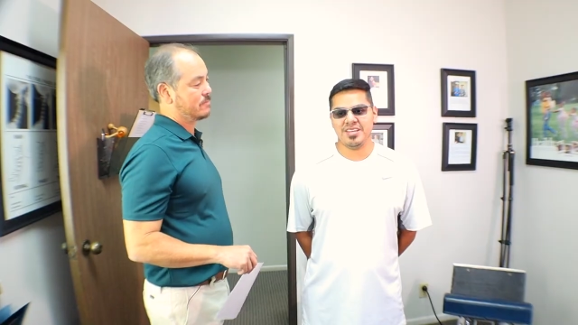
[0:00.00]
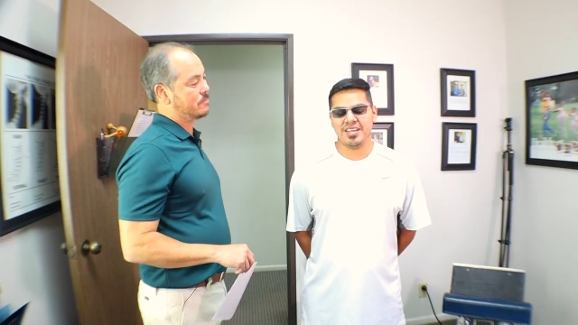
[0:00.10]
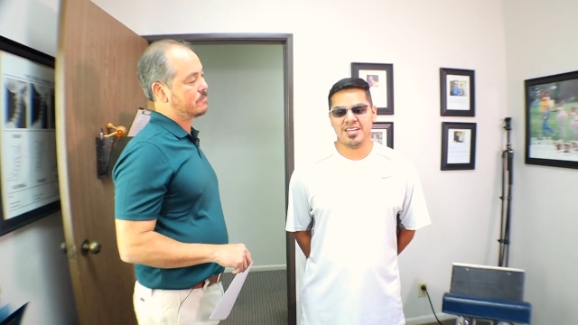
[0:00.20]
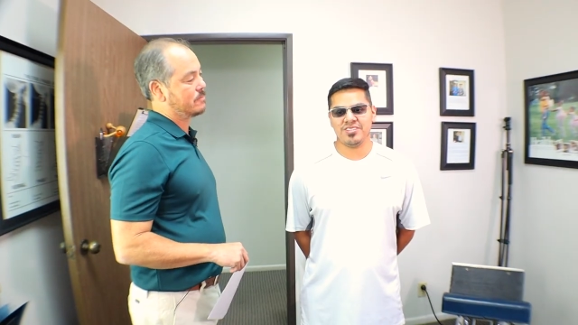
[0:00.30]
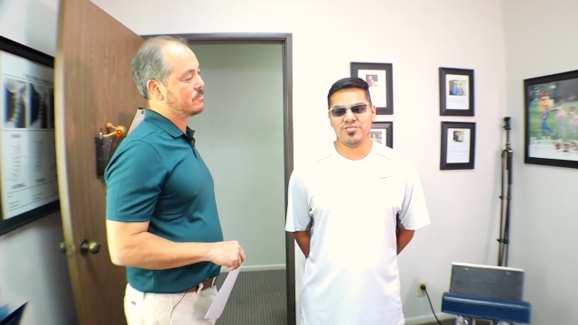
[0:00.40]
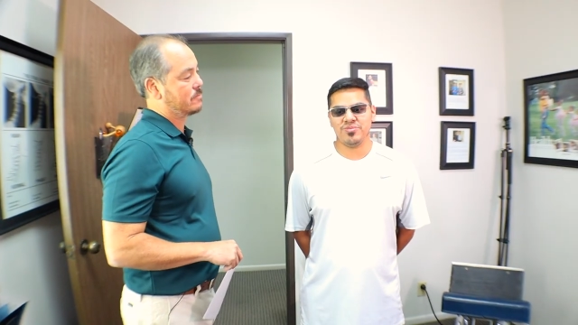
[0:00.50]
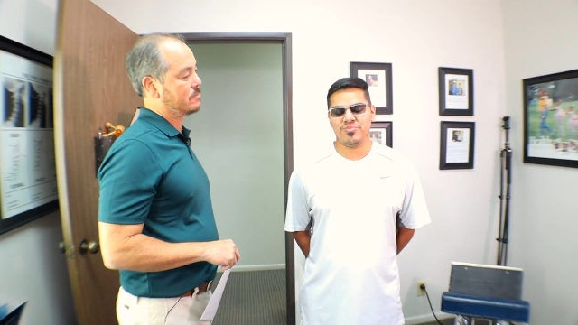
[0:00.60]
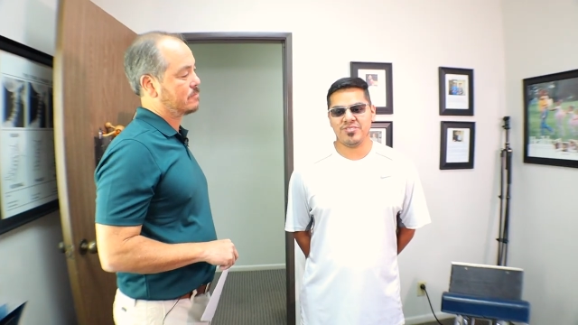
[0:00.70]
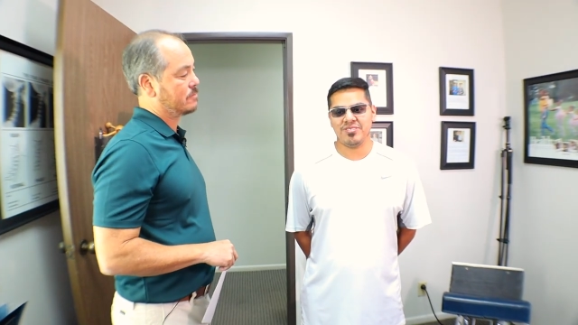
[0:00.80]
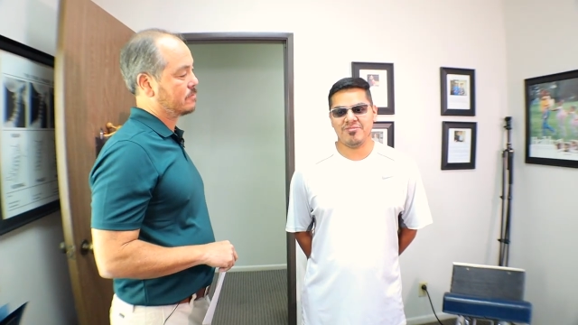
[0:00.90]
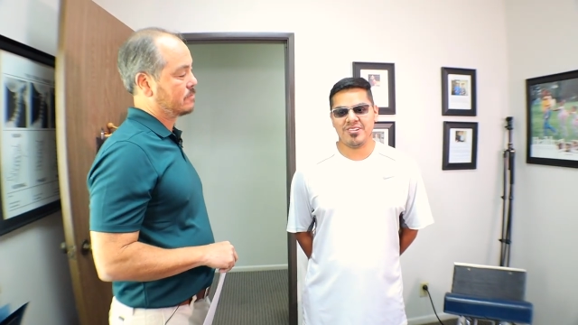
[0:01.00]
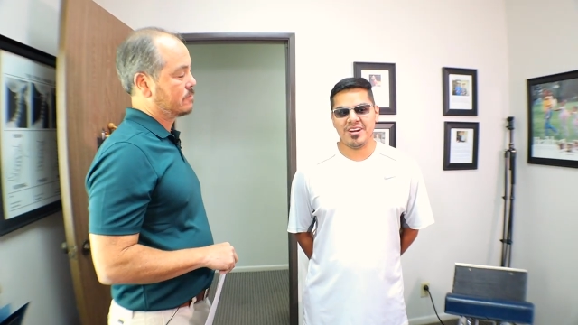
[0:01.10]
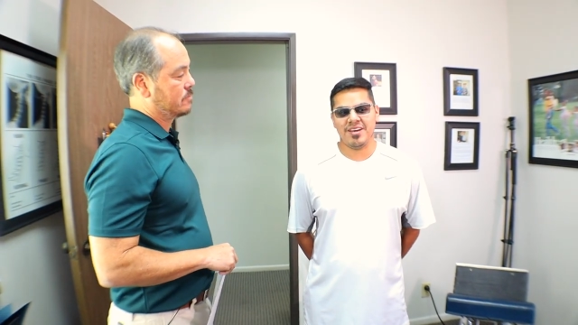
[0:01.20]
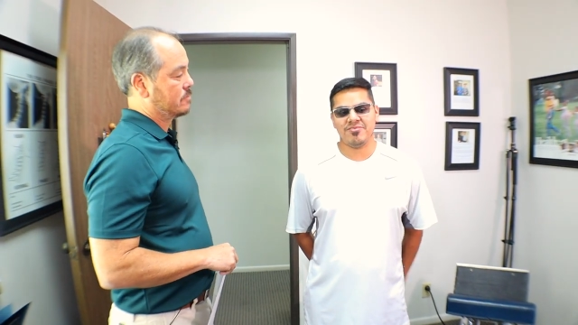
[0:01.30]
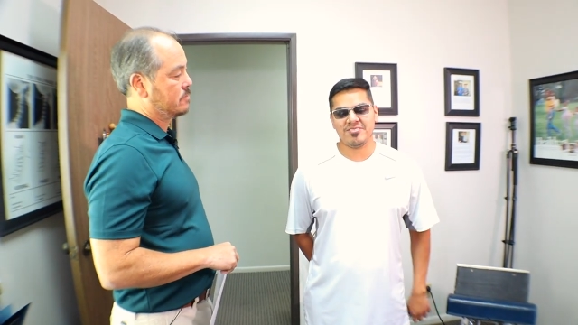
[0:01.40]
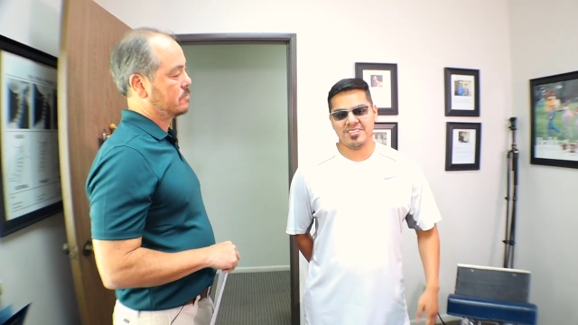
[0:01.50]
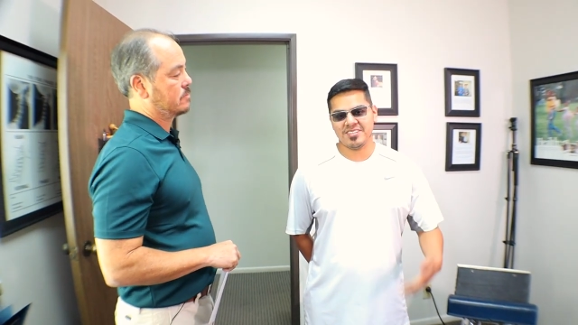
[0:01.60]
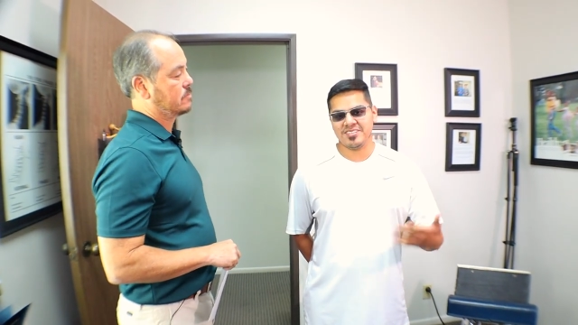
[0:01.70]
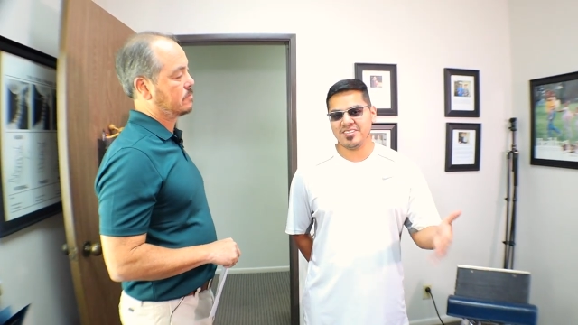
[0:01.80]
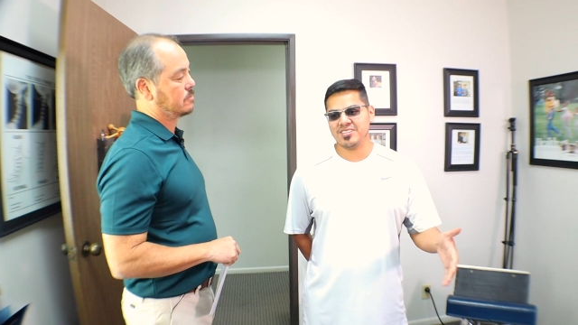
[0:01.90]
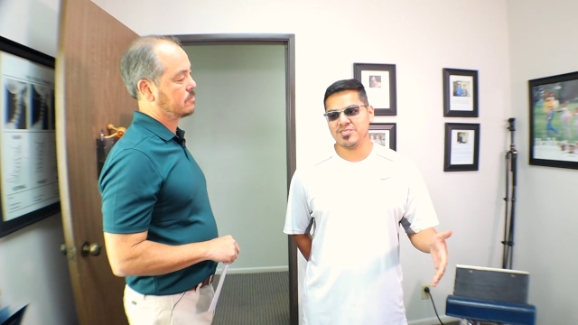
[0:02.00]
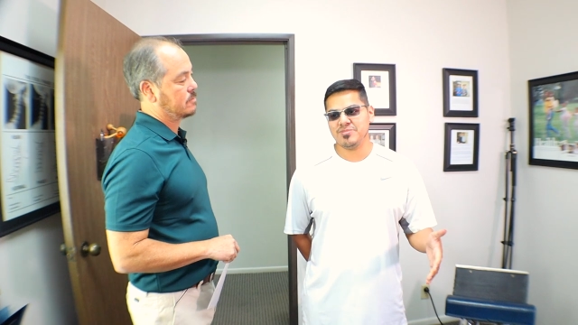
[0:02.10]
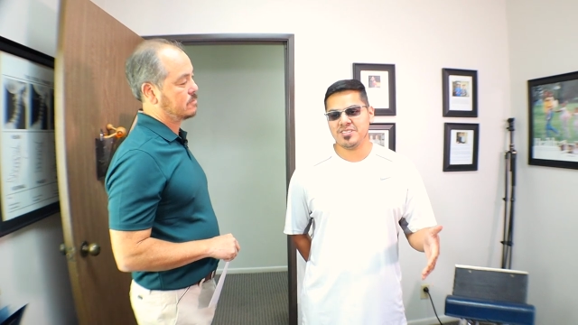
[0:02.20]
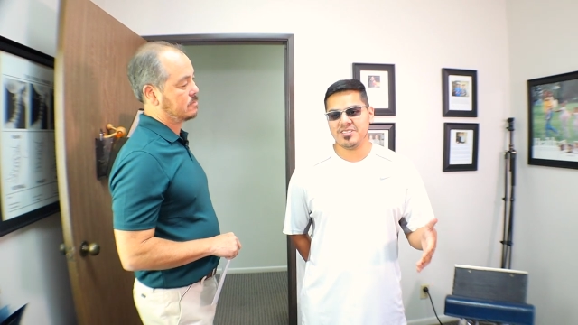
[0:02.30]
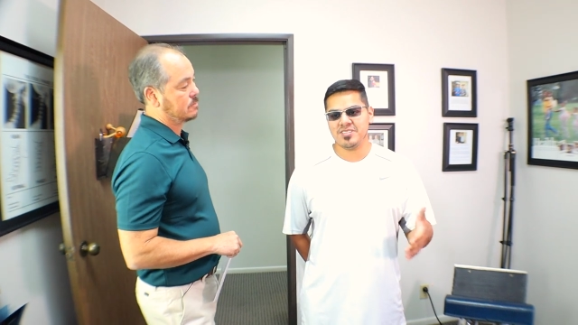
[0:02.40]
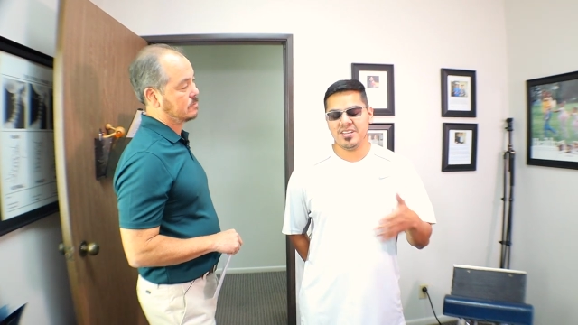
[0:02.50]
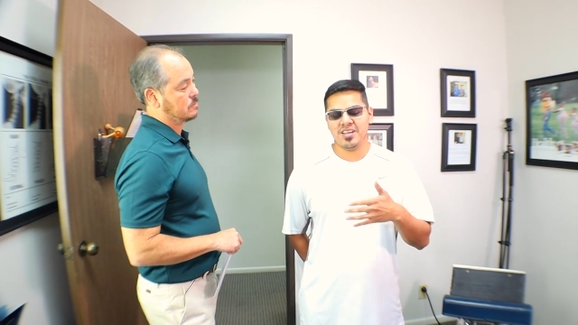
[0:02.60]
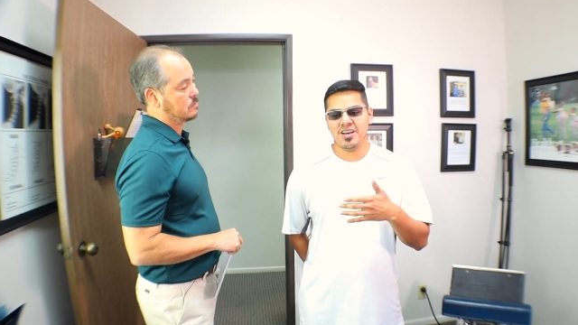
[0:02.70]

Speaker 1: It got to the point where after six adjustments,